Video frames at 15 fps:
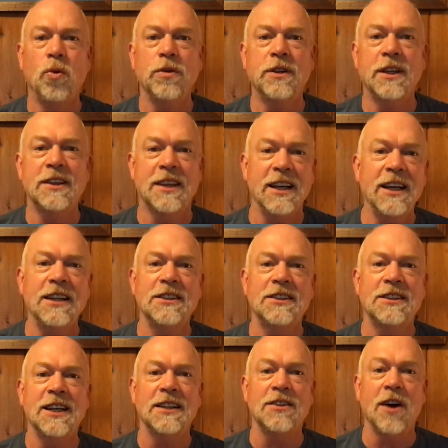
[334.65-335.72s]
the things
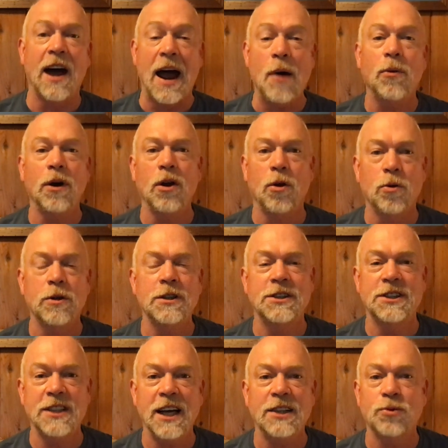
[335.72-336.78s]
that our Lord
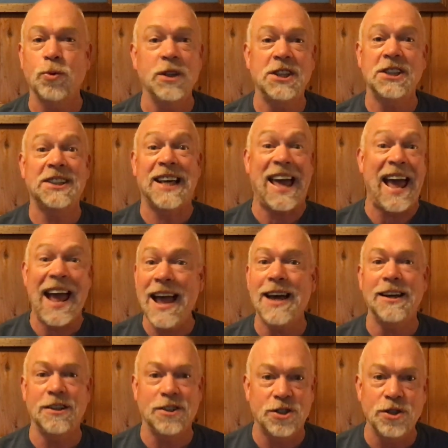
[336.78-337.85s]
says. We just
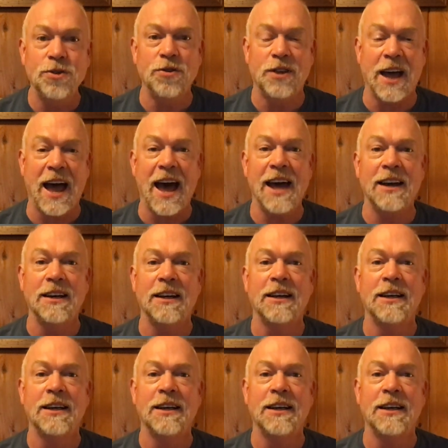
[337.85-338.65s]
can't do that,